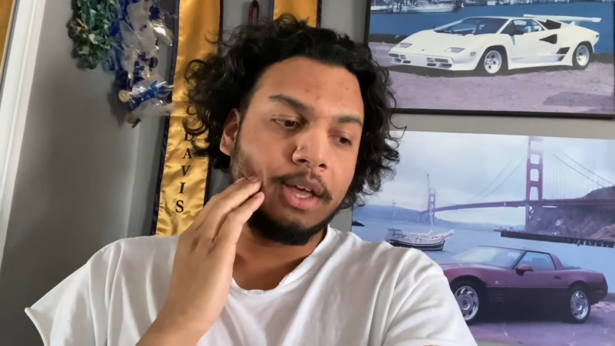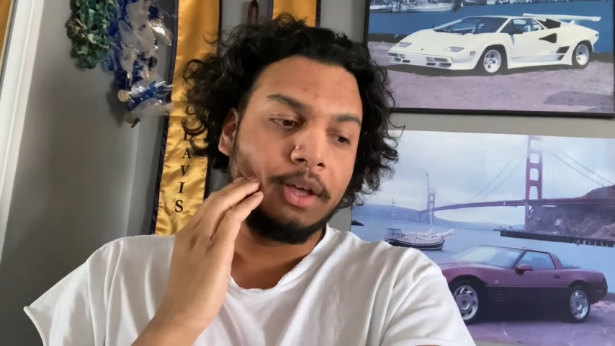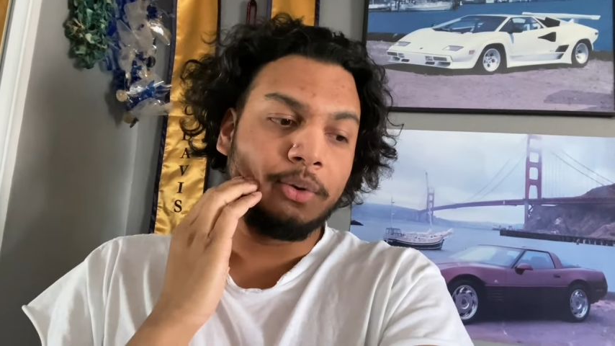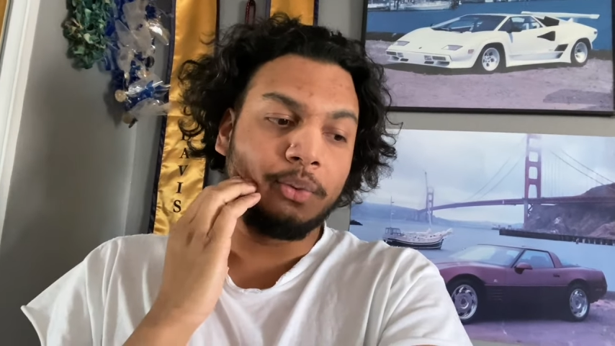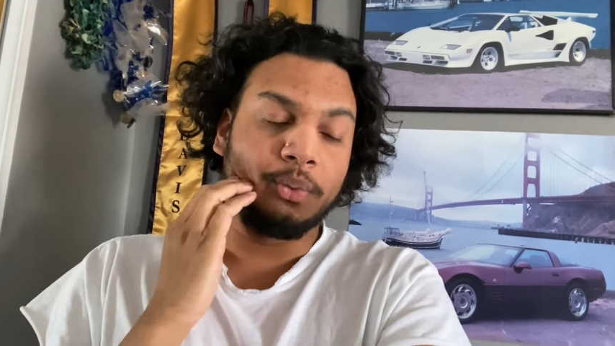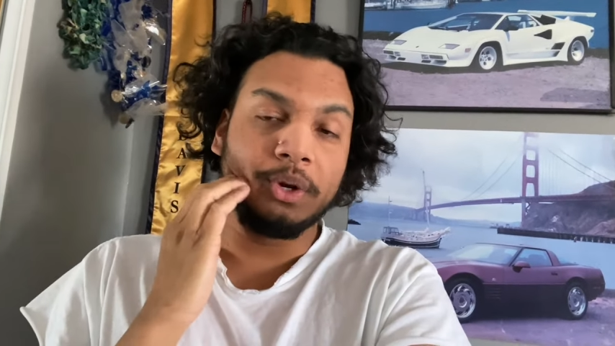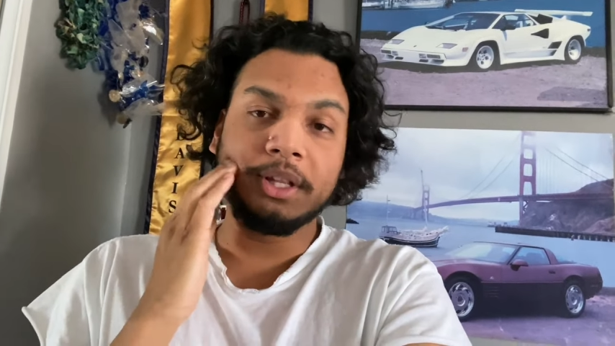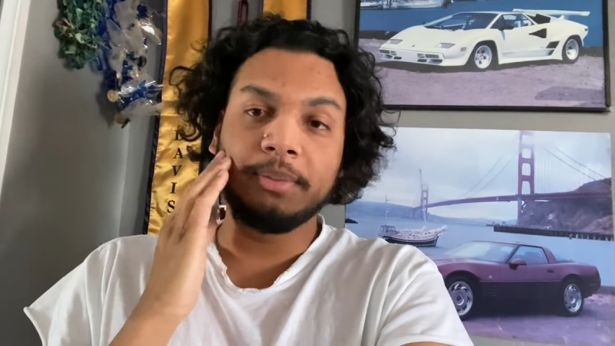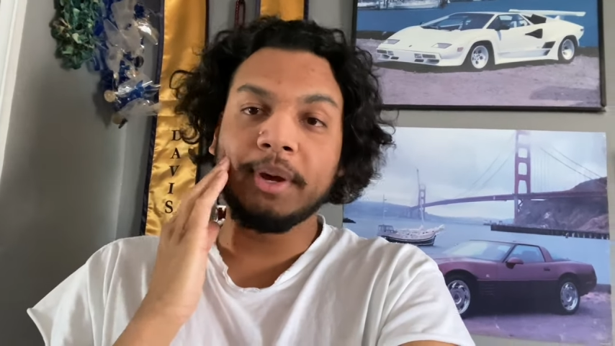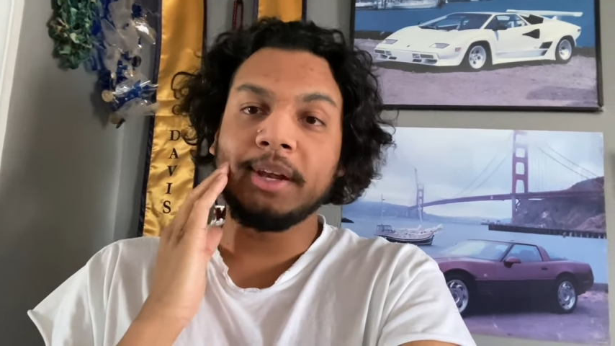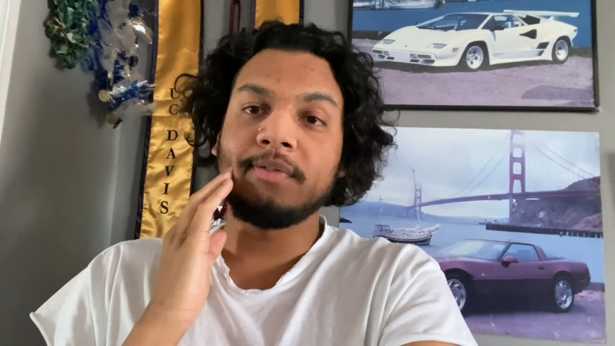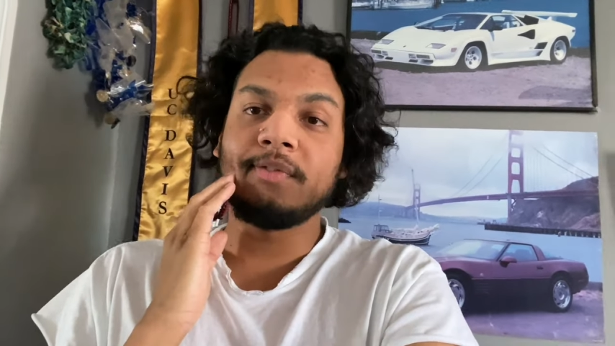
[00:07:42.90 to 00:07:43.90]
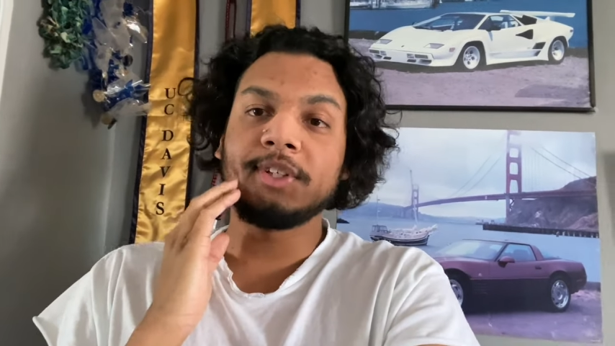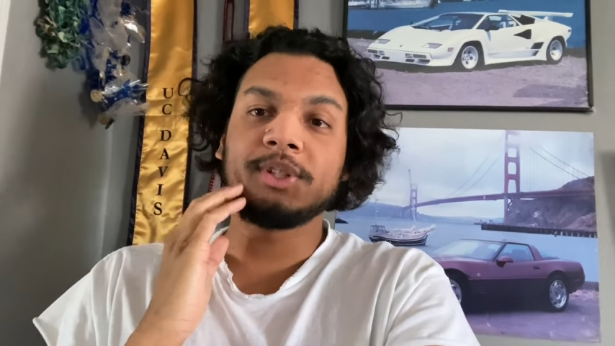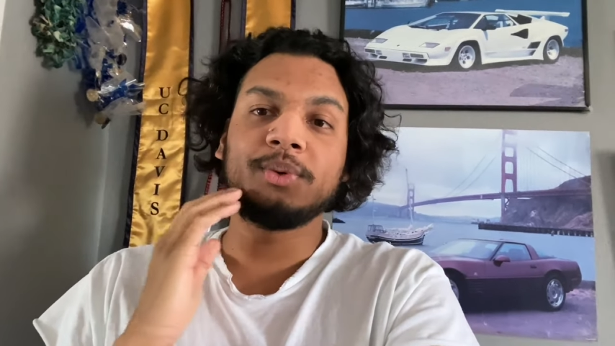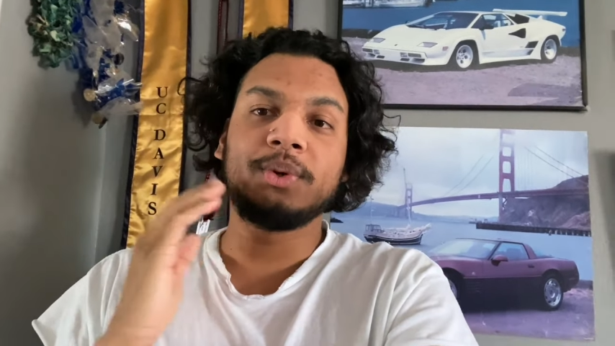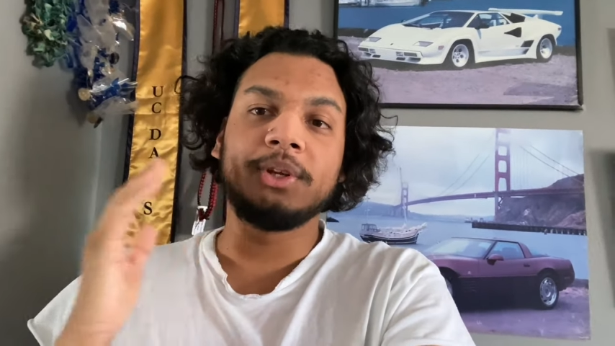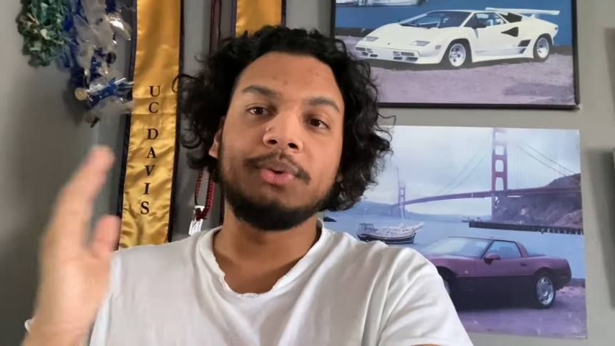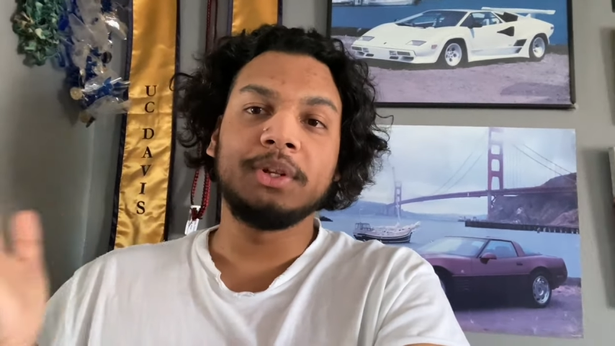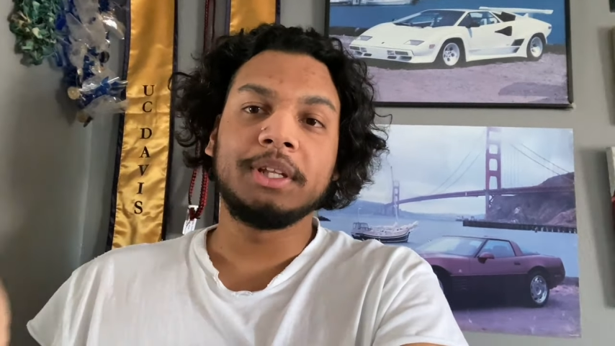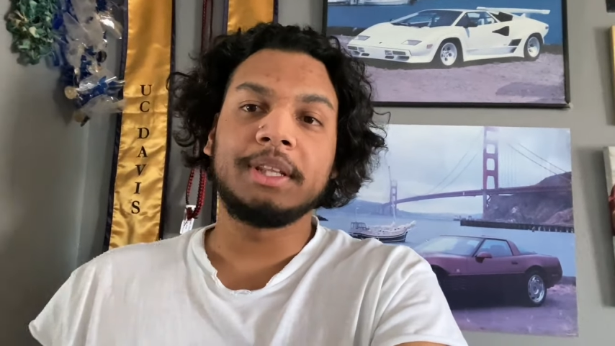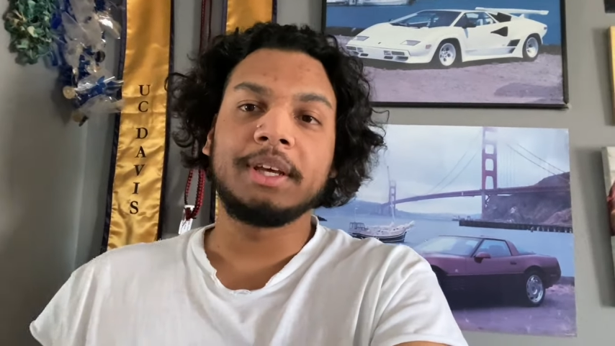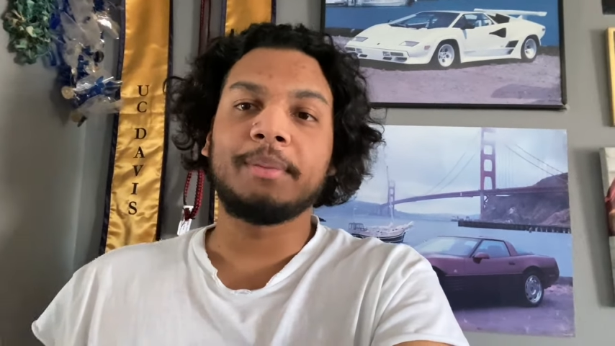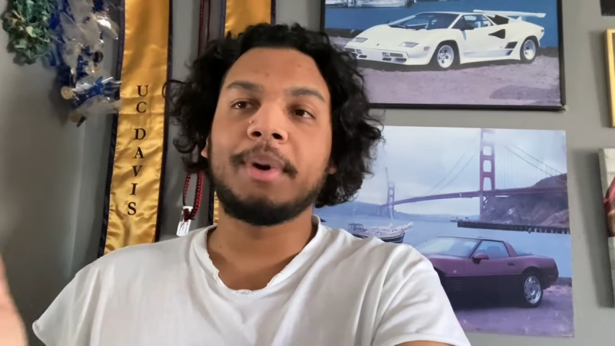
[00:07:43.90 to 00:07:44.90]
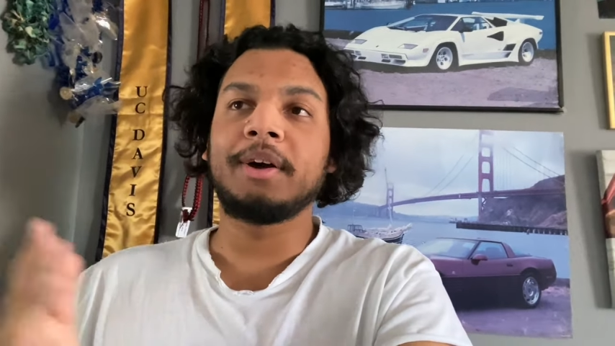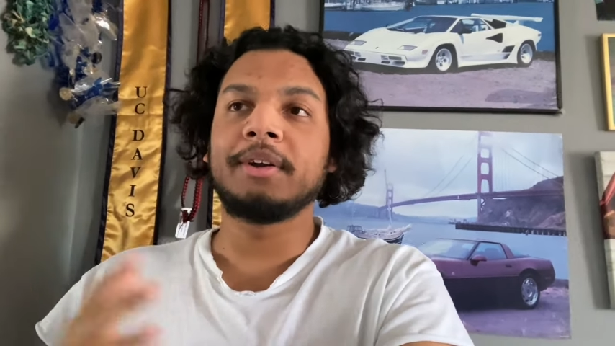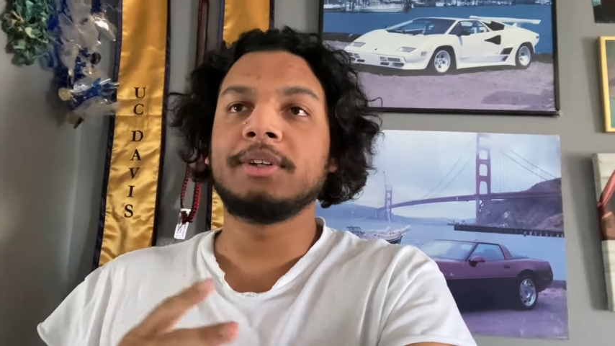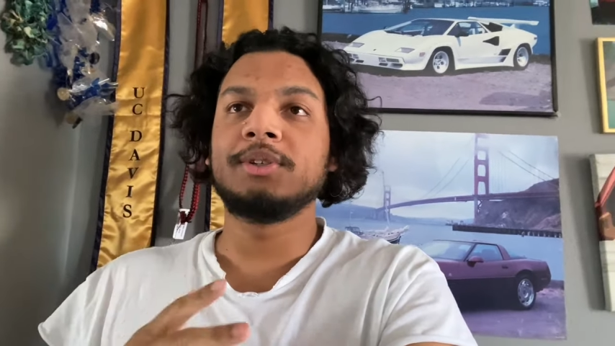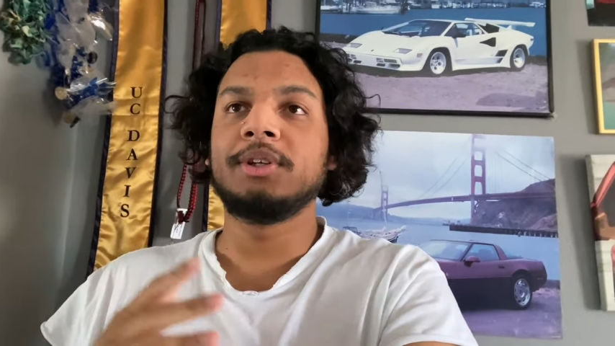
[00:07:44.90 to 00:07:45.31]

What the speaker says: really beneficial when you really think about,